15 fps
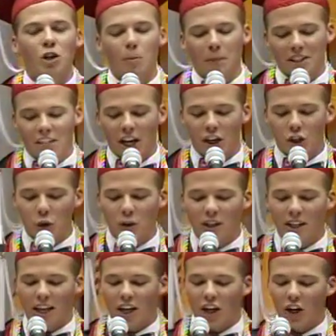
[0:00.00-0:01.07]
your potential to
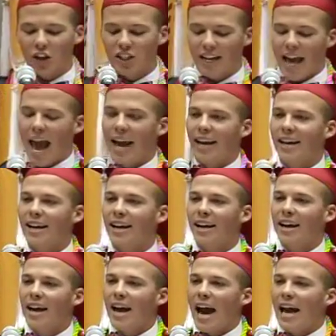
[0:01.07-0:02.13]
get here today,
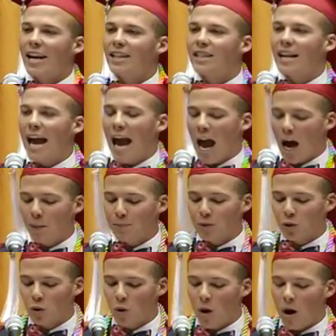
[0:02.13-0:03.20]
and it's an
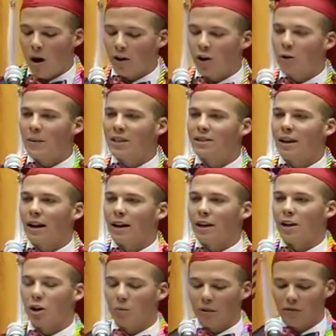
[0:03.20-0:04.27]
absolute honor to be standing
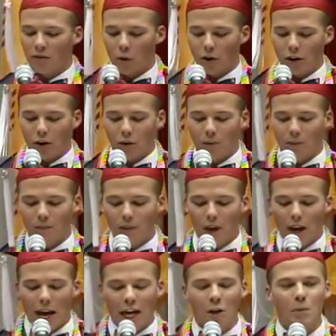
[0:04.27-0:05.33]
here before you
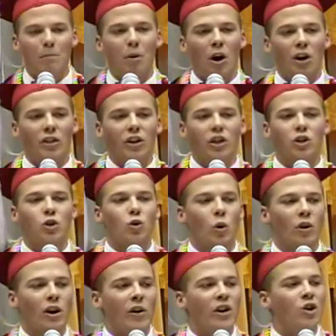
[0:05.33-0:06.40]
and to be part of the
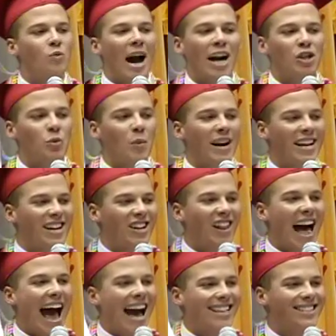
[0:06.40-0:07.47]
extraordinary graduating
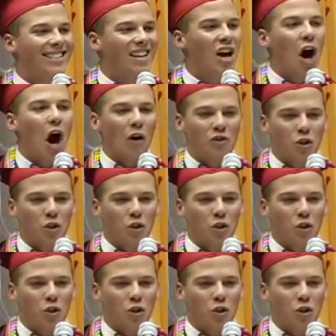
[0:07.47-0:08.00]
class of